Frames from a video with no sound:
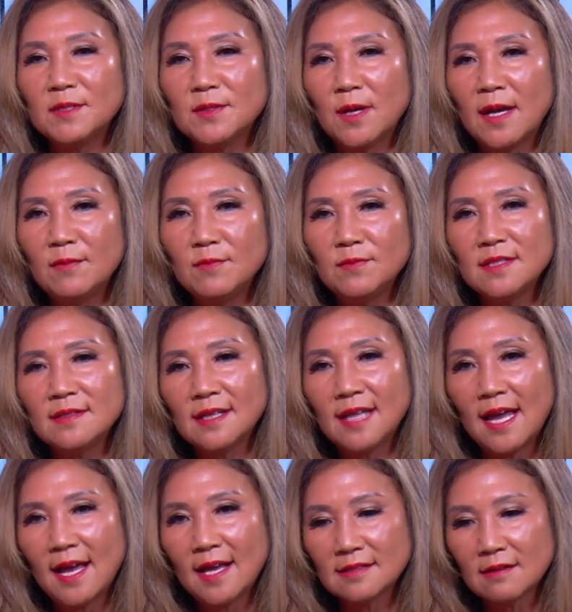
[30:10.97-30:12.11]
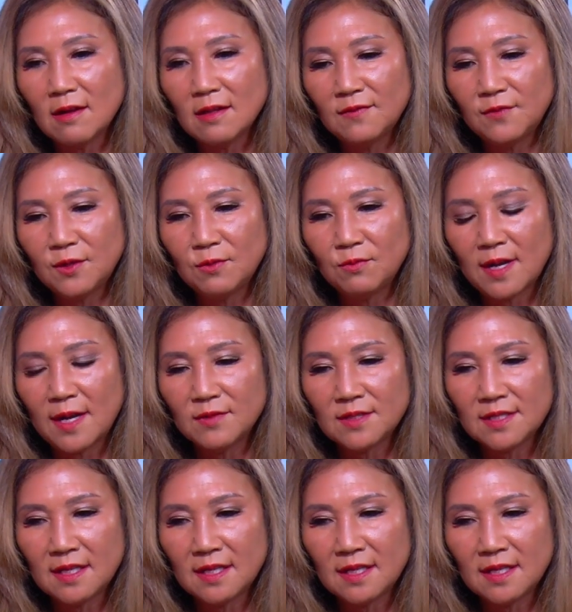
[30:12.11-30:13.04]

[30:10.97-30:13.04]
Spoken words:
So I'm just going to ask all of you round